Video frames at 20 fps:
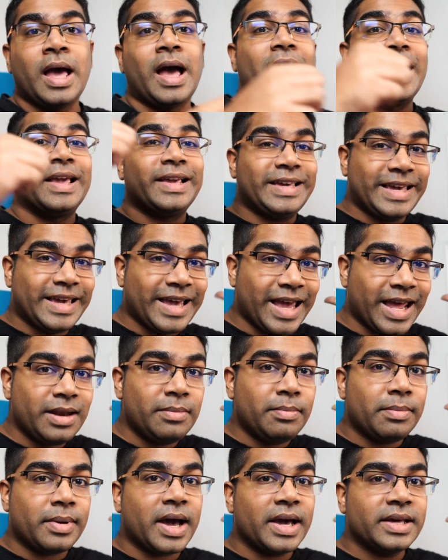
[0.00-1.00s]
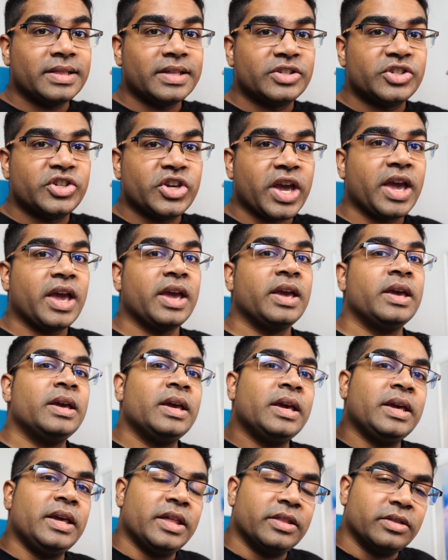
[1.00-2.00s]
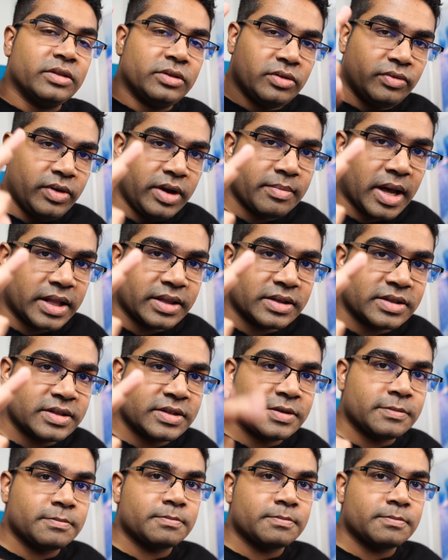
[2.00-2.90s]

I can buy the chair in 3 months.